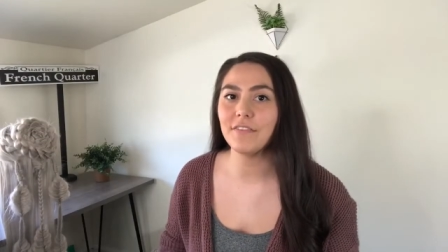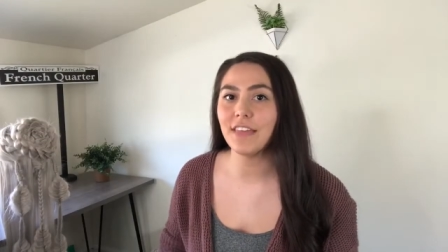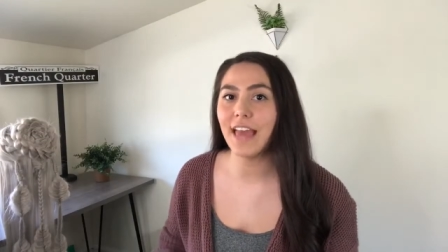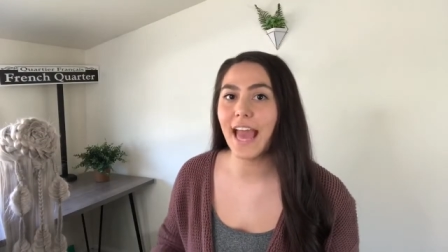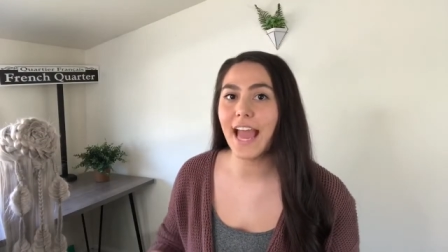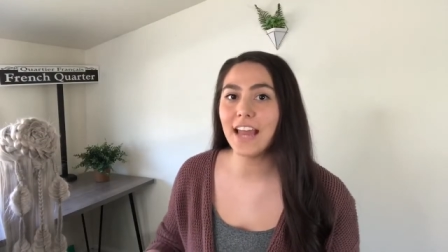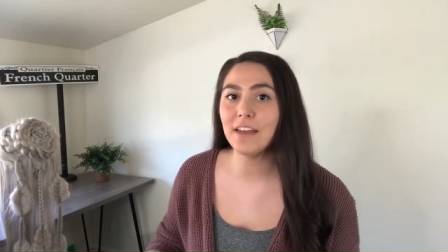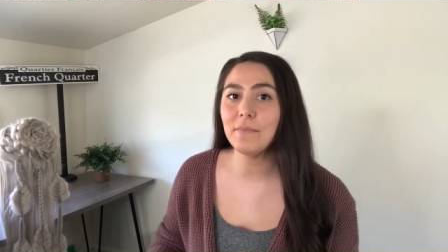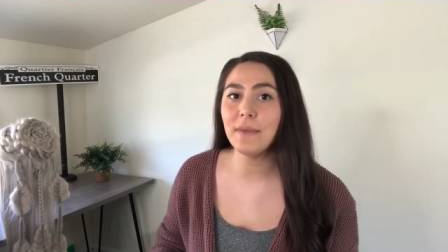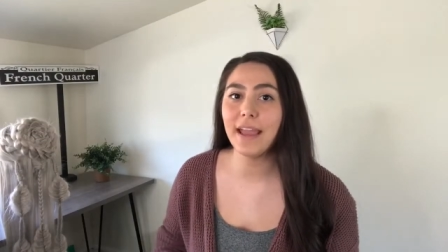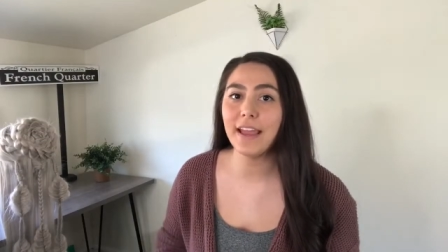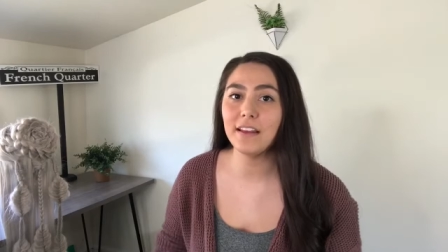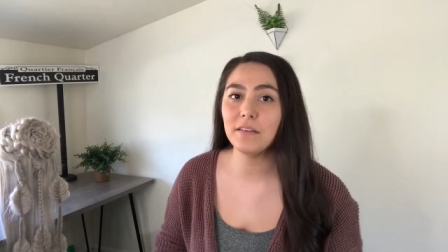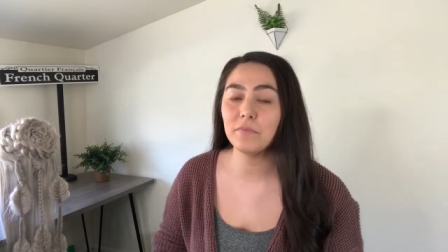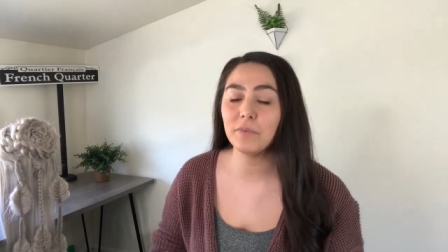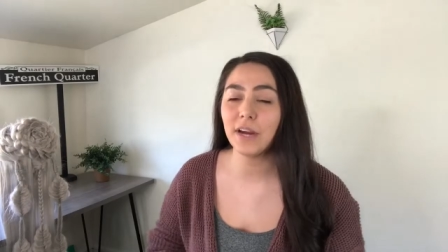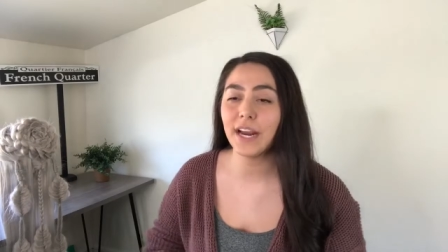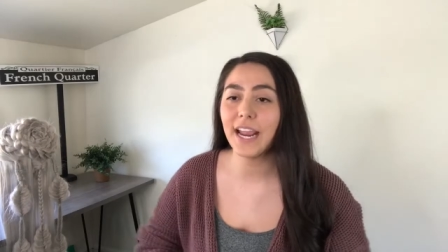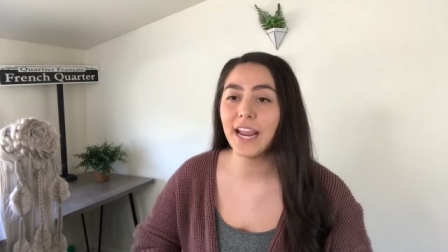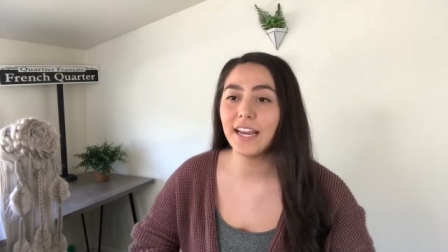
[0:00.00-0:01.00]
the headband
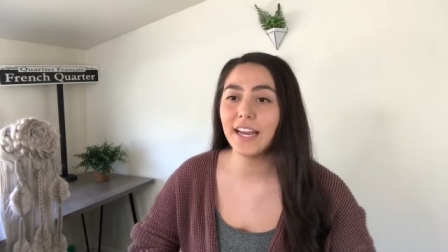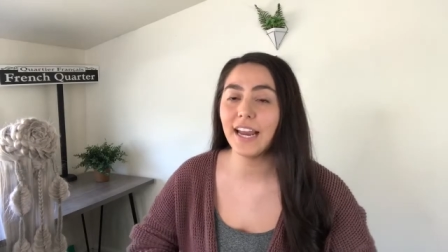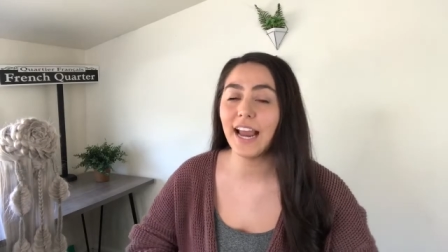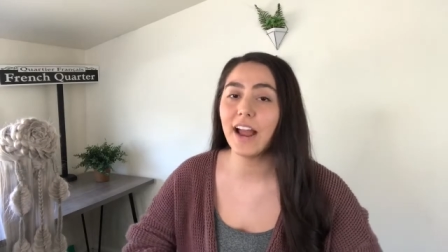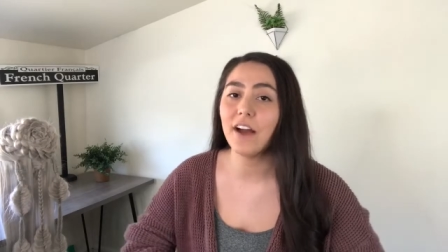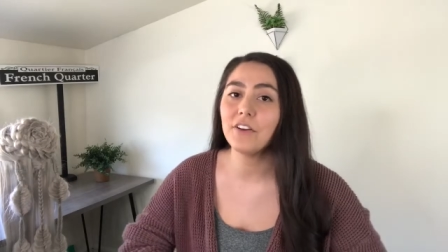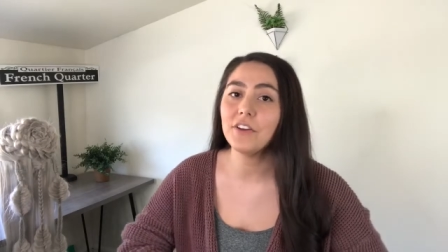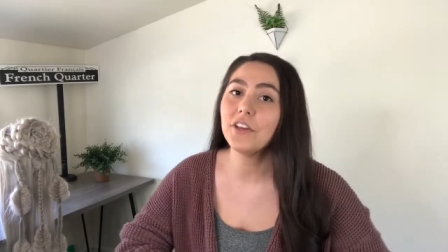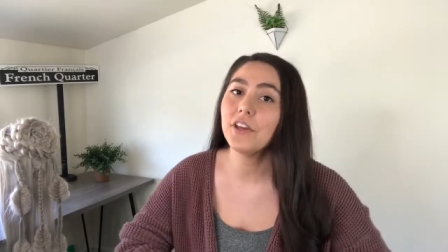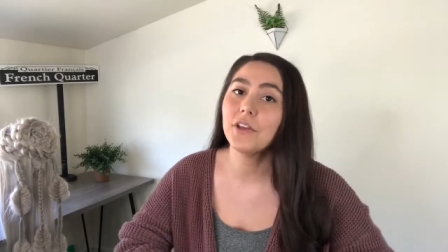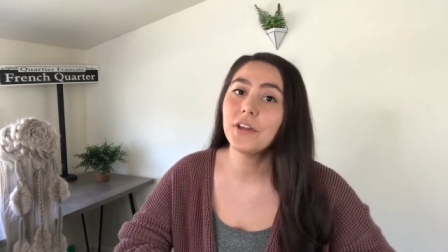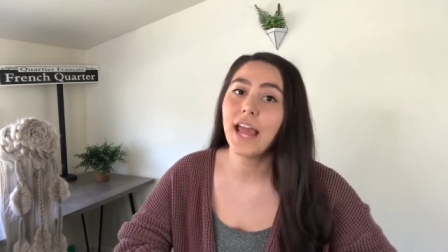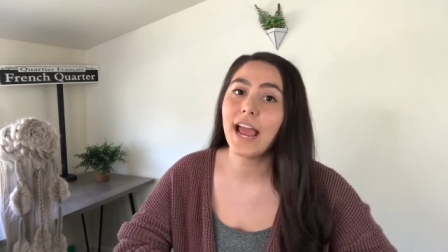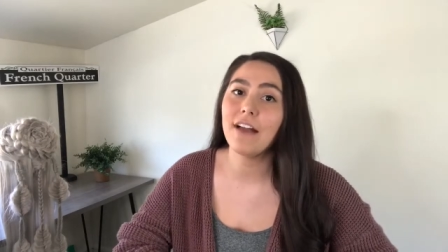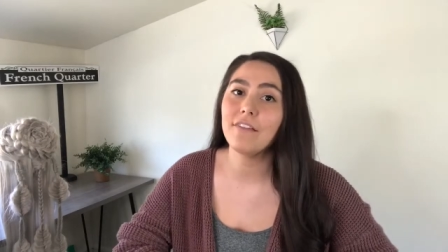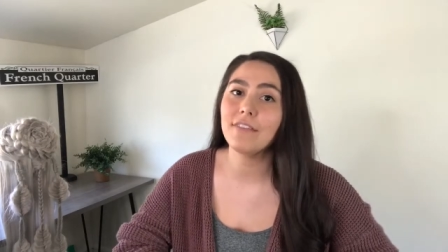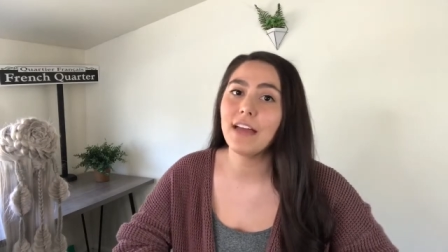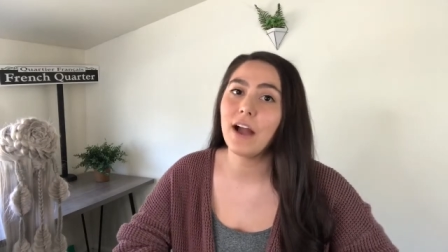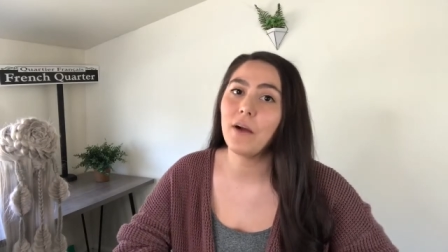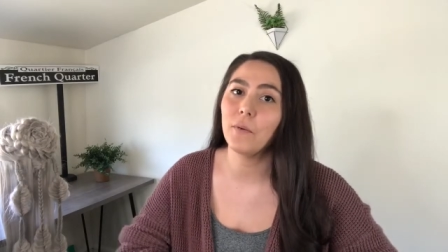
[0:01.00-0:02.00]
braid and how you can
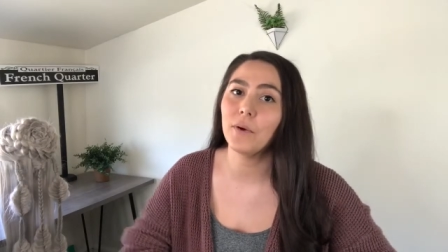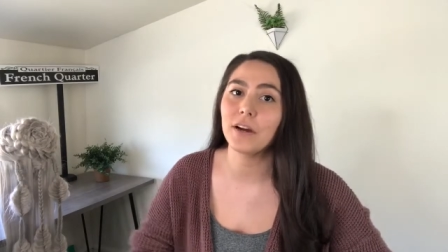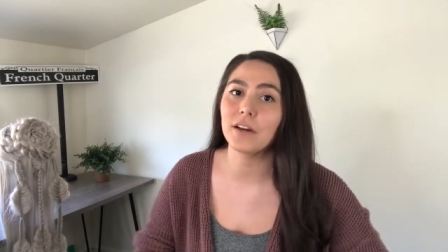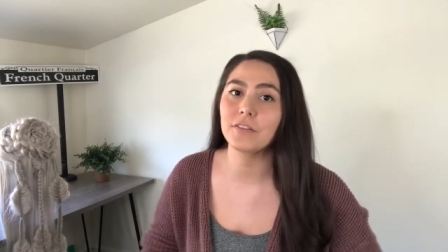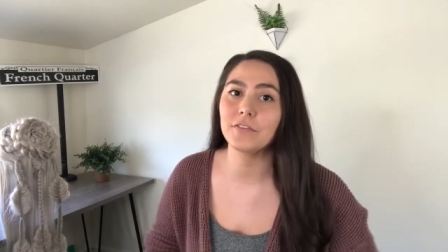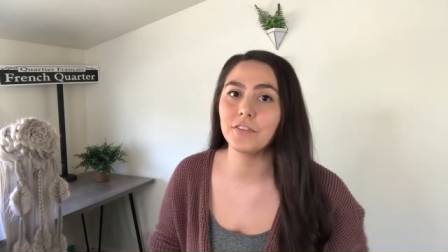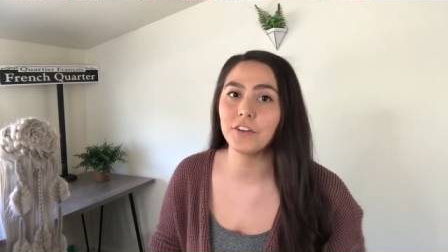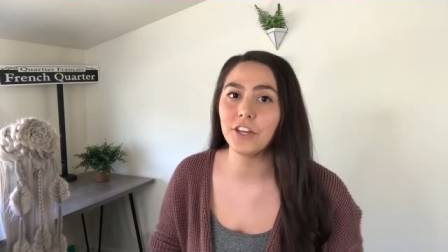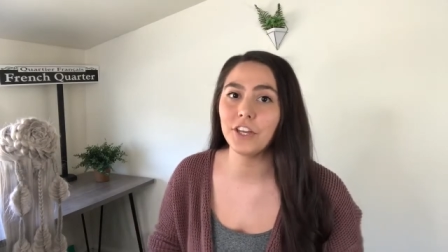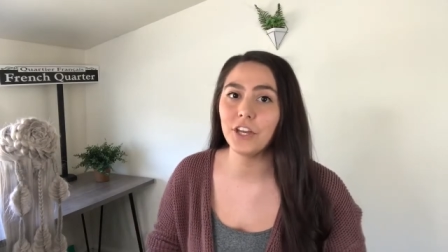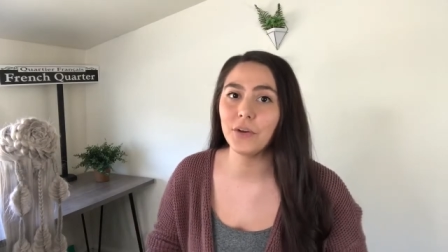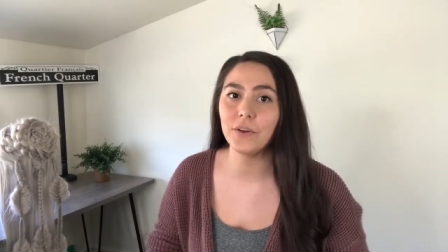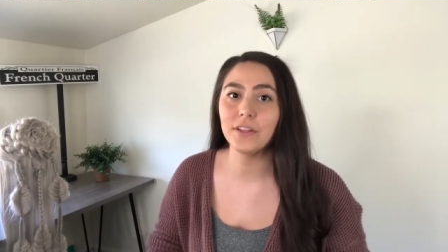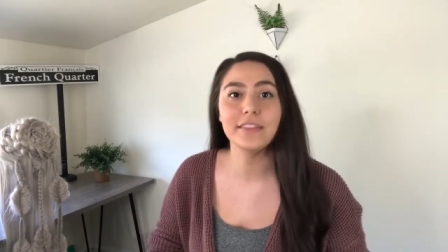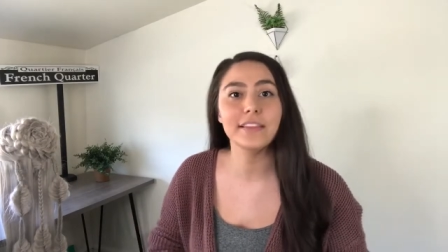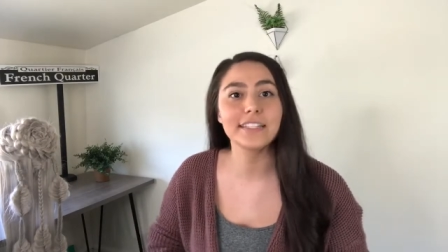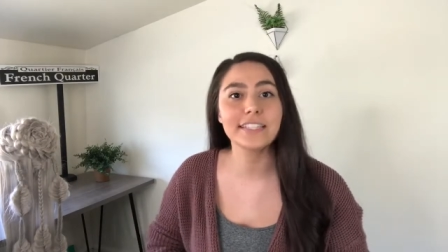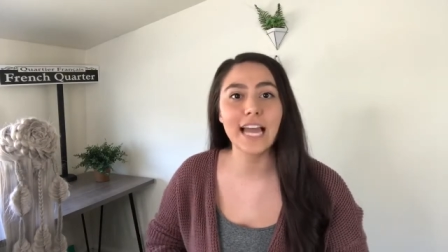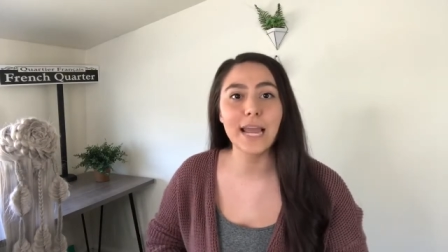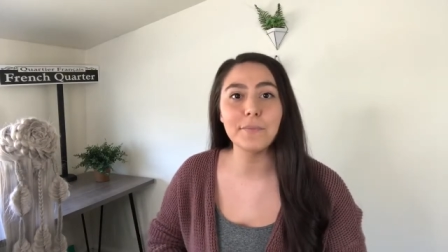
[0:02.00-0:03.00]
have that work for you and
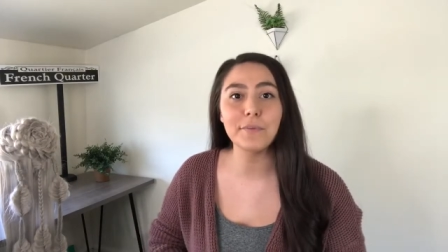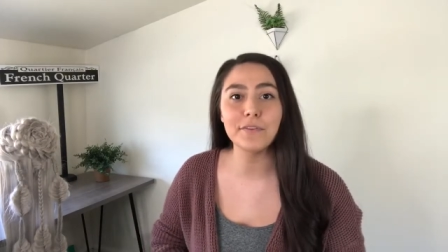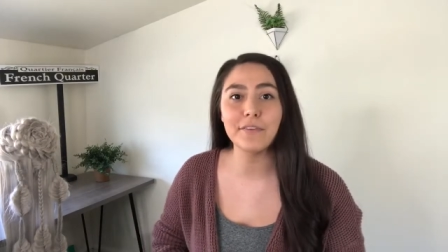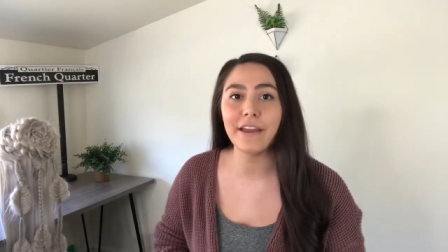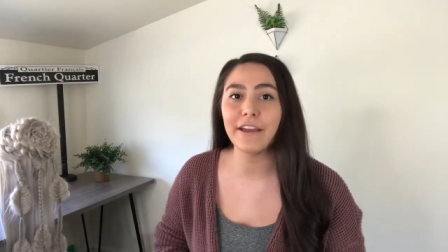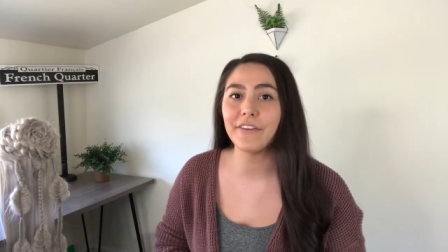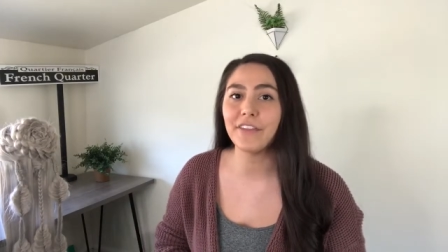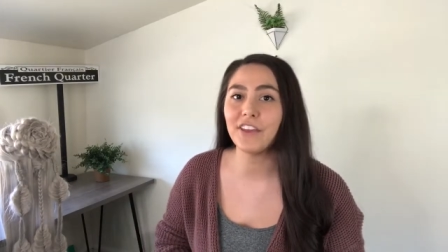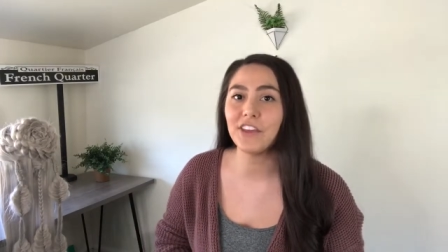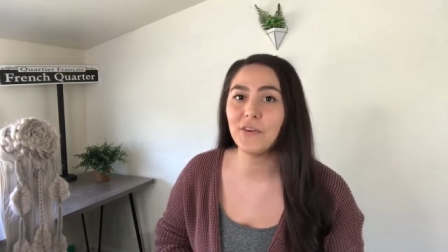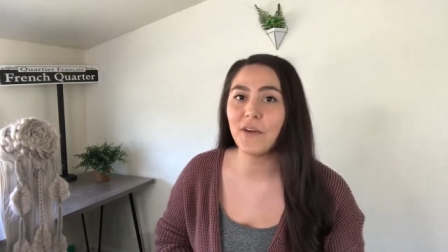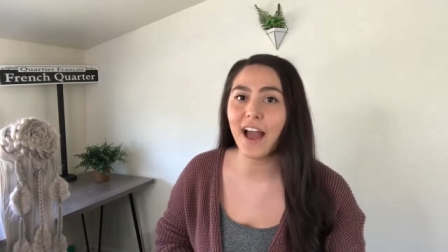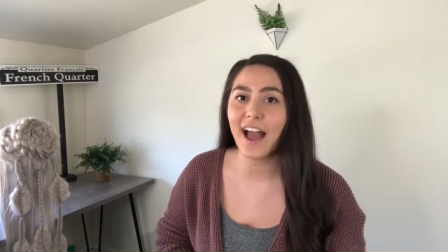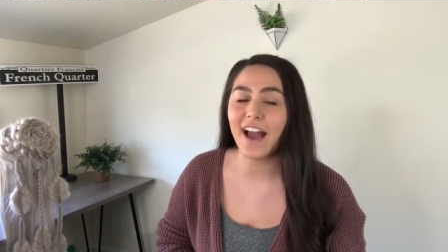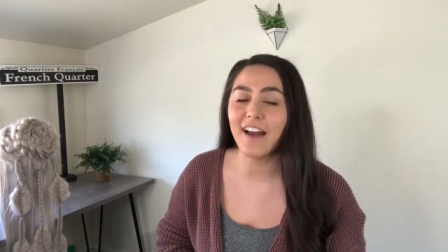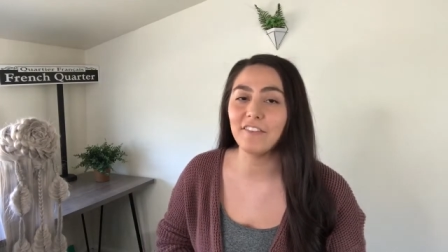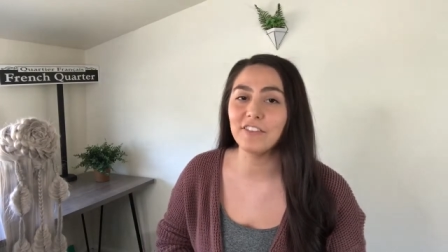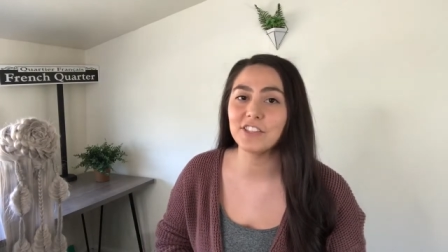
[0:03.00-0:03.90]
the type of hair that you have,